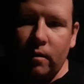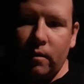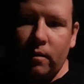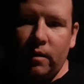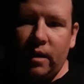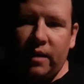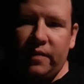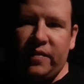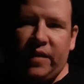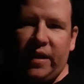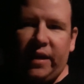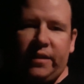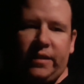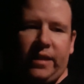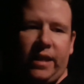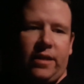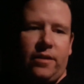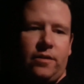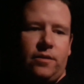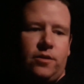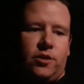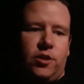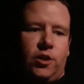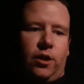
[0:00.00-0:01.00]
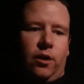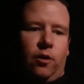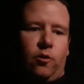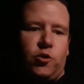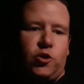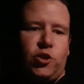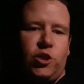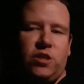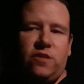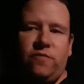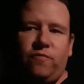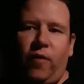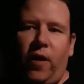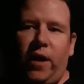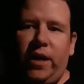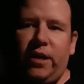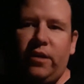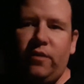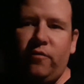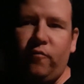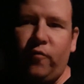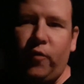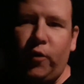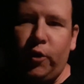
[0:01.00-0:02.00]
that think that, you know, she's
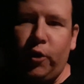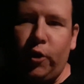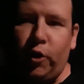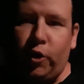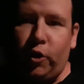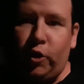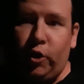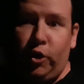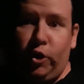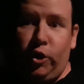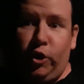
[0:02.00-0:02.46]
fighting for your